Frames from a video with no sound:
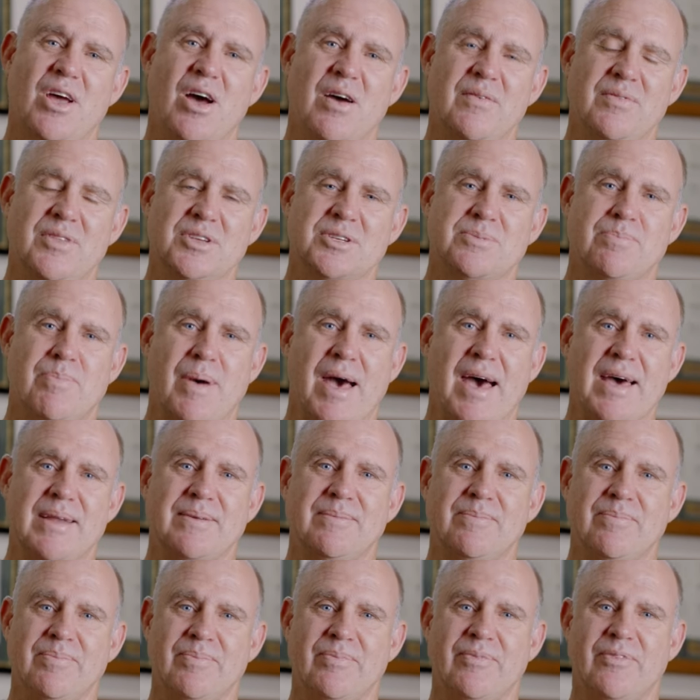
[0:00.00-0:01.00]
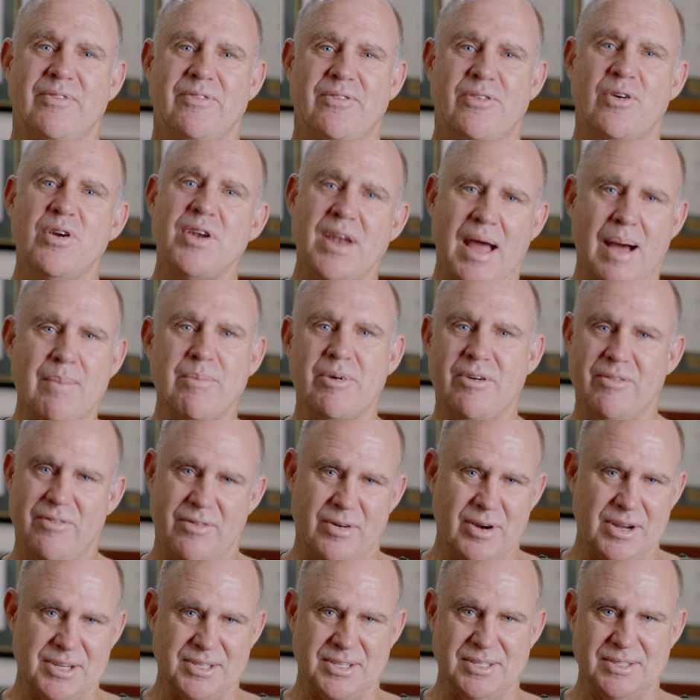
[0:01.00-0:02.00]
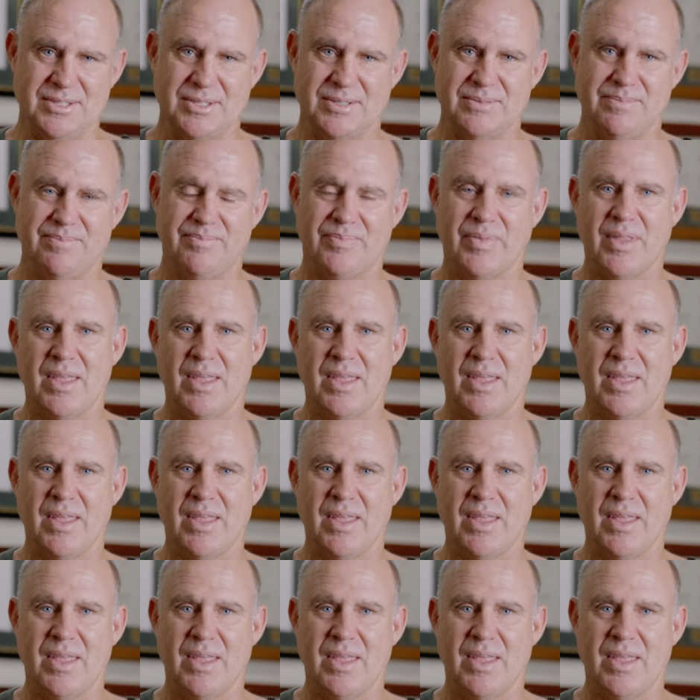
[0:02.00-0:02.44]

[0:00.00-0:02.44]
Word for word: over this bat for a number of reasons.